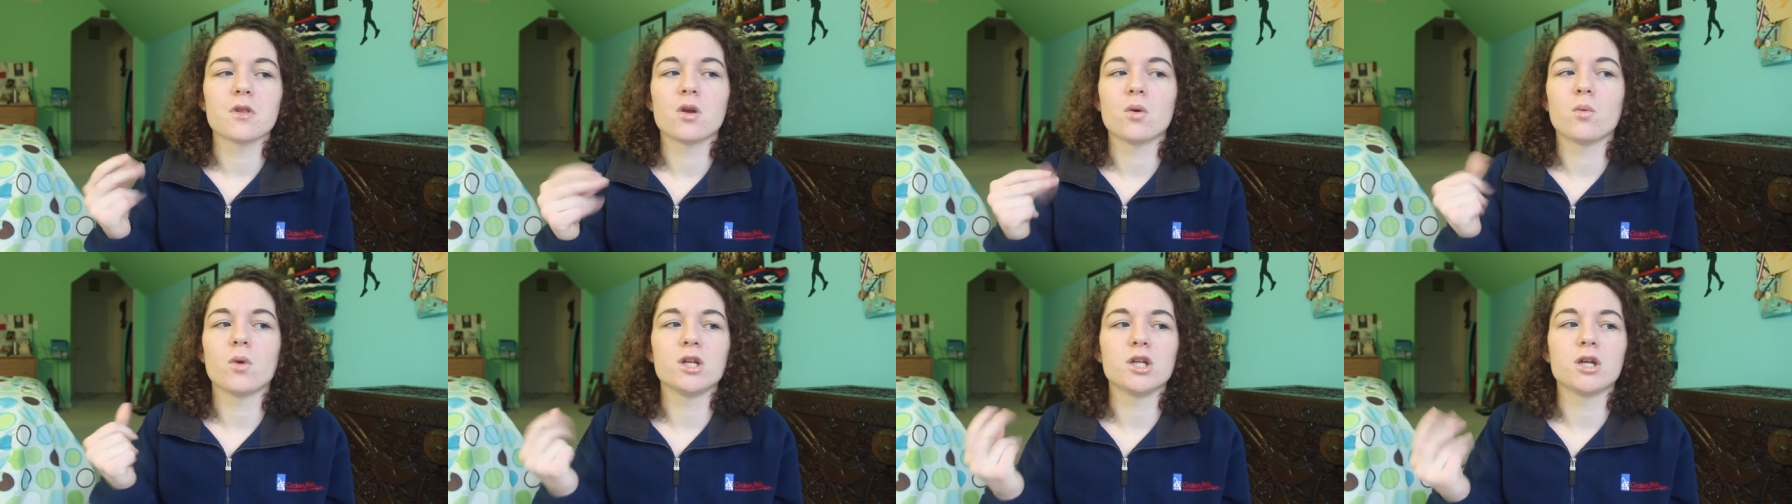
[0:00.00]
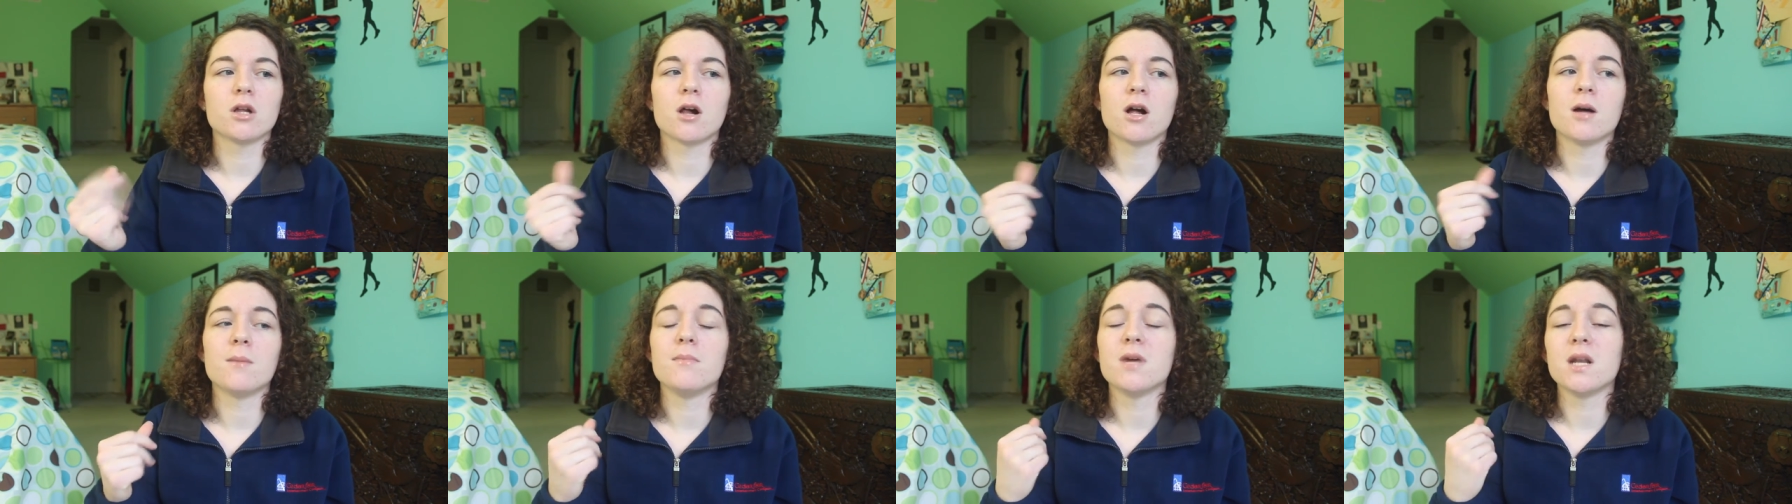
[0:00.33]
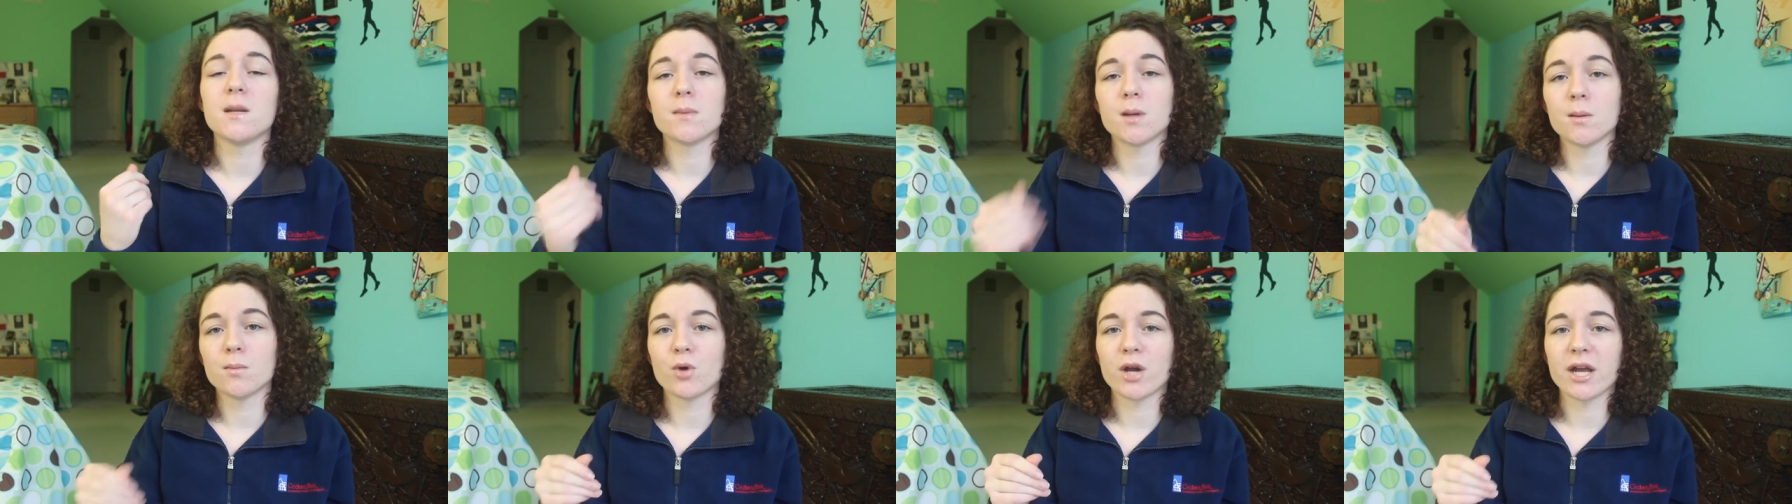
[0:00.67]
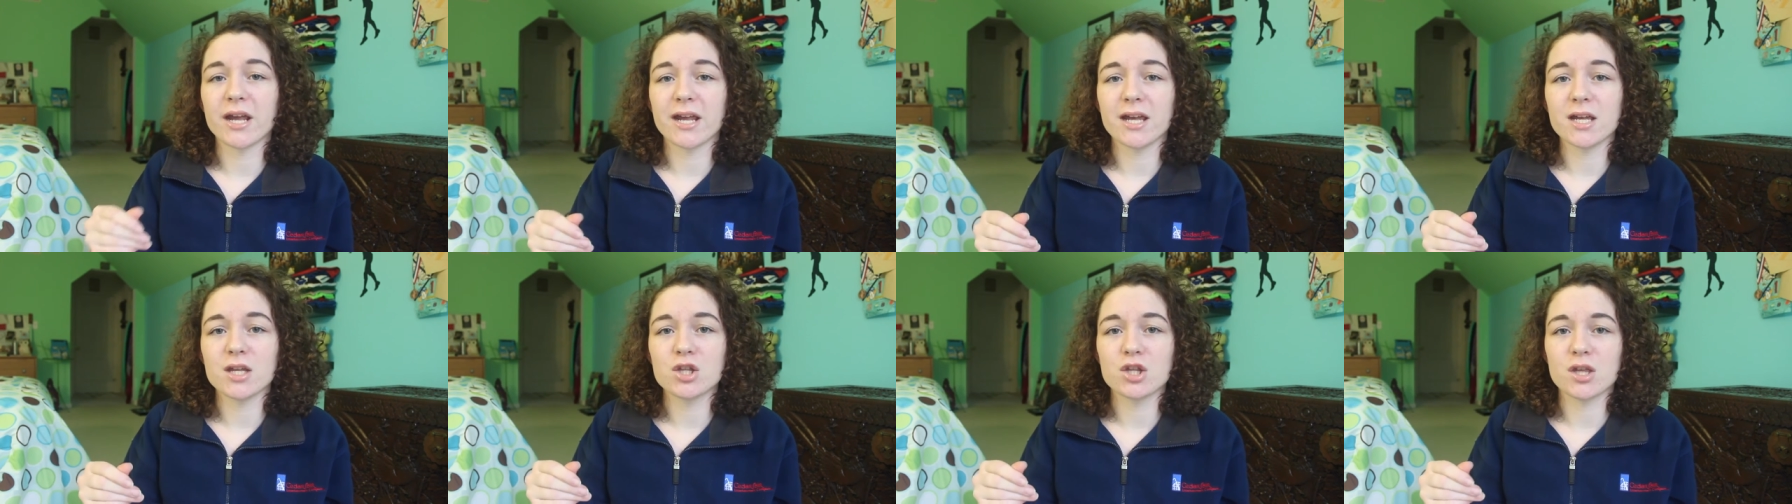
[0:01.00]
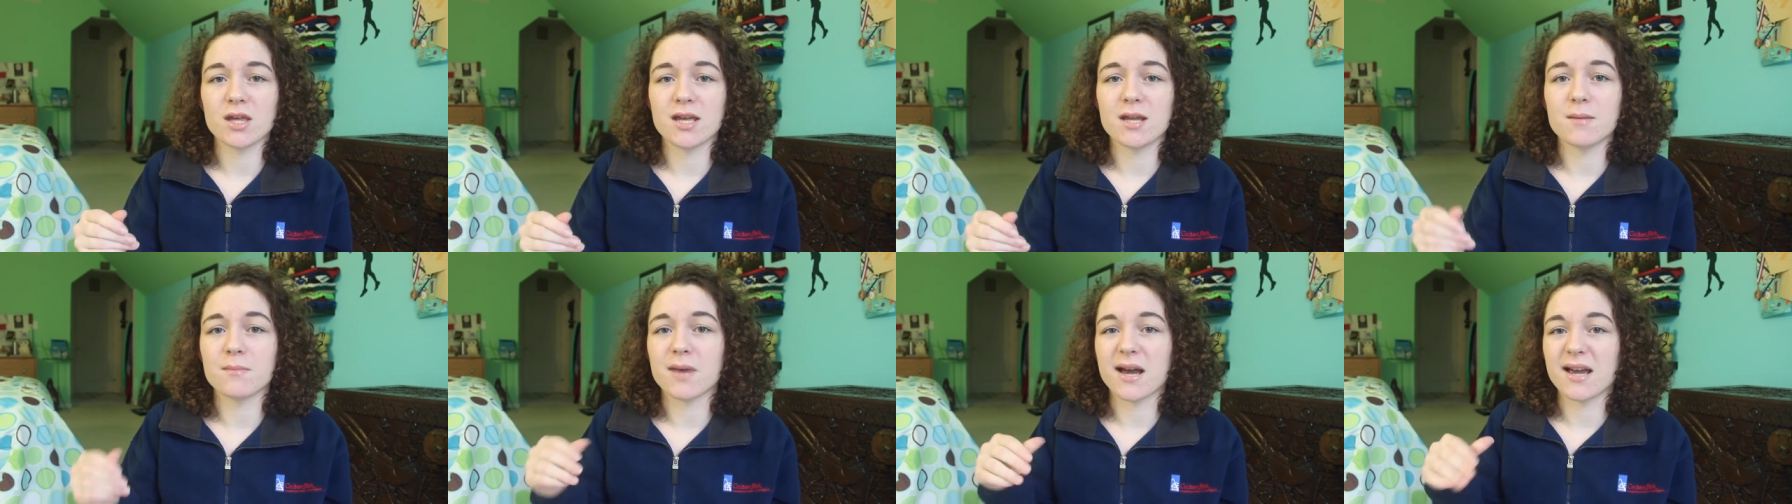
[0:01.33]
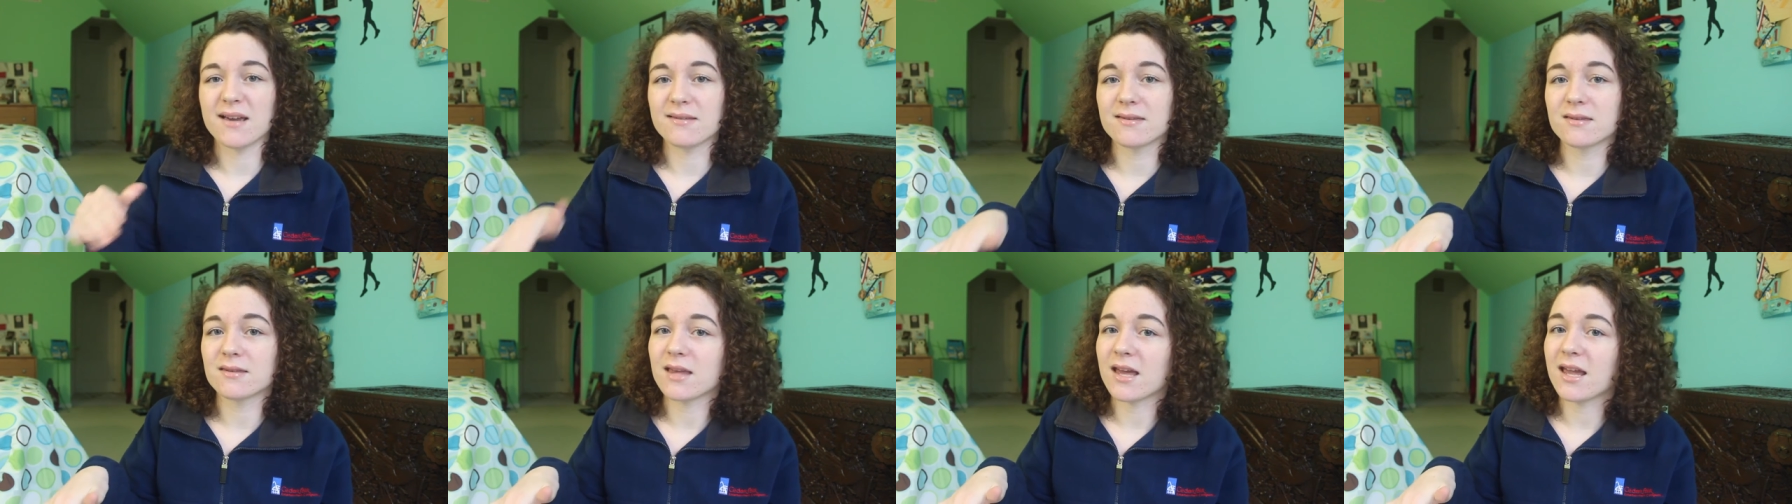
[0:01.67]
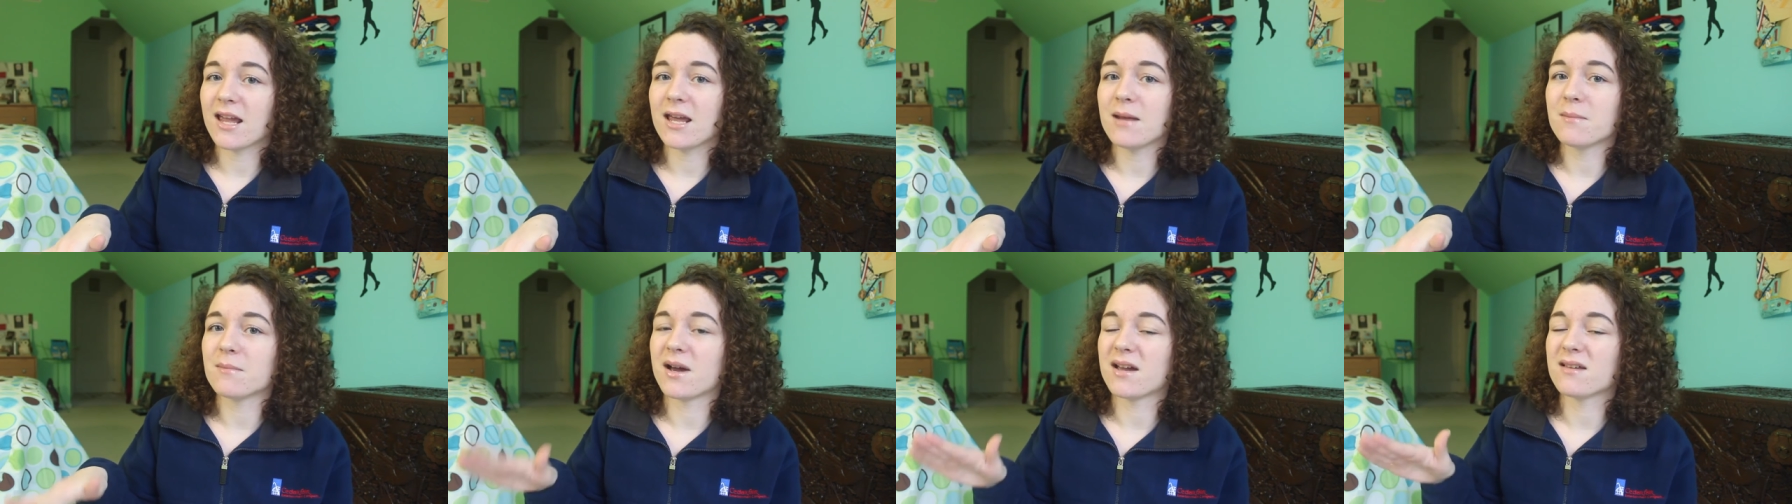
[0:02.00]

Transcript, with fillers: what do you call it, minimum wage in my state.